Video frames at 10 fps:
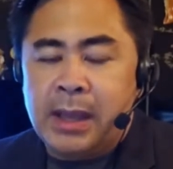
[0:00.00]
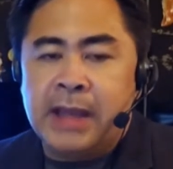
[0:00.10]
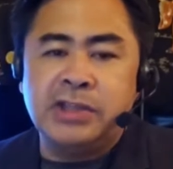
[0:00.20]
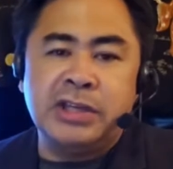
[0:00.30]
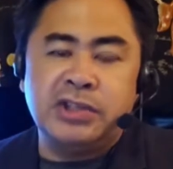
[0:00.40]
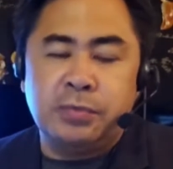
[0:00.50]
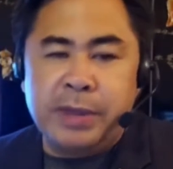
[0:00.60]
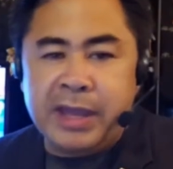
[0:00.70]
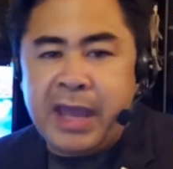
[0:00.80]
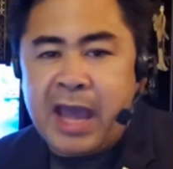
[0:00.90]
And just to
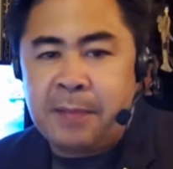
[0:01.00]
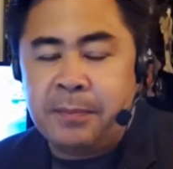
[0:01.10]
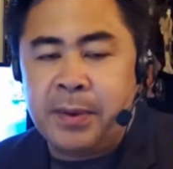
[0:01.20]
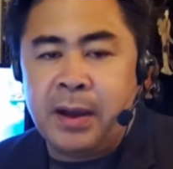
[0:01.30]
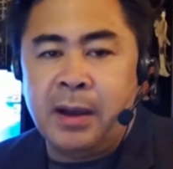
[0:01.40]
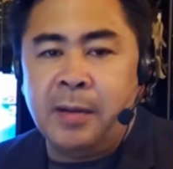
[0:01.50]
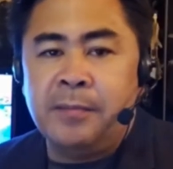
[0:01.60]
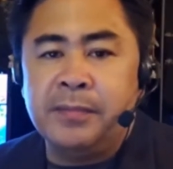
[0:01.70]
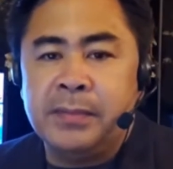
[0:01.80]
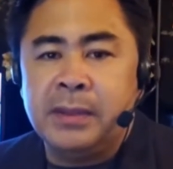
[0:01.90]
recap
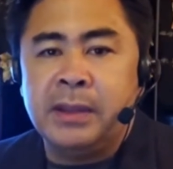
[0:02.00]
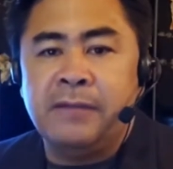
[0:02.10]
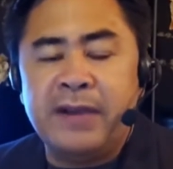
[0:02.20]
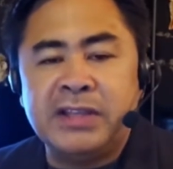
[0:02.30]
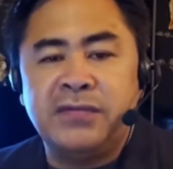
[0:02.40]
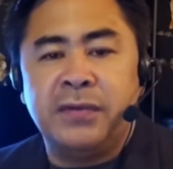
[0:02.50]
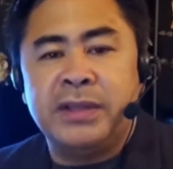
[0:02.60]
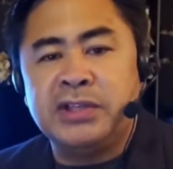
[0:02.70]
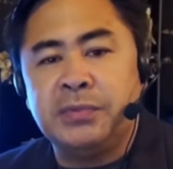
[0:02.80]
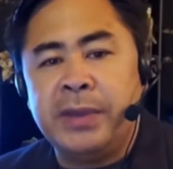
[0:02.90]
the events for
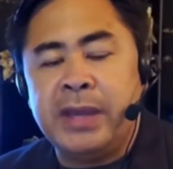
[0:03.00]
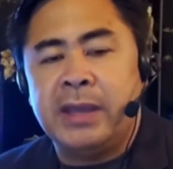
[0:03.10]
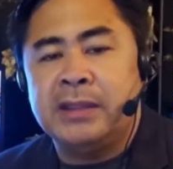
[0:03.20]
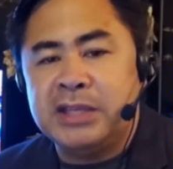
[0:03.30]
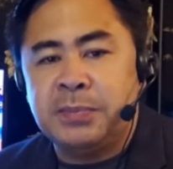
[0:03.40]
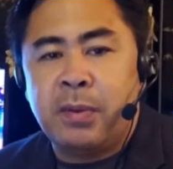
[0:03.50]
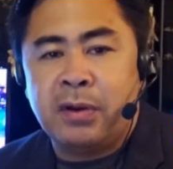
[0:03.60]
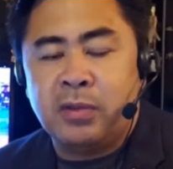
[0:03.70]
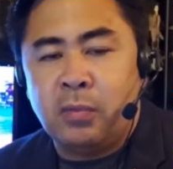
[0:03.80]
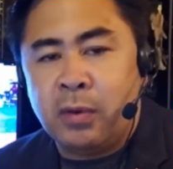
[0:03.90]
this week in this
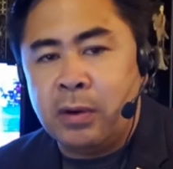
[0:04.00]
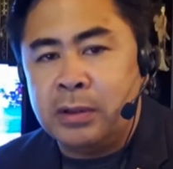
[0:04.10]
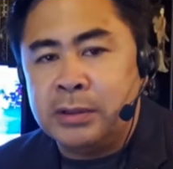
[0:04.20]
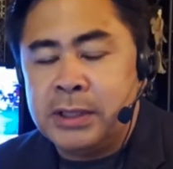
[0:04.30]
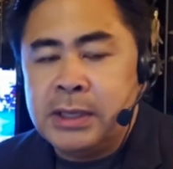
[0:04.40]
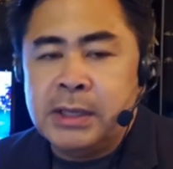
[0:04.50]
part of the world,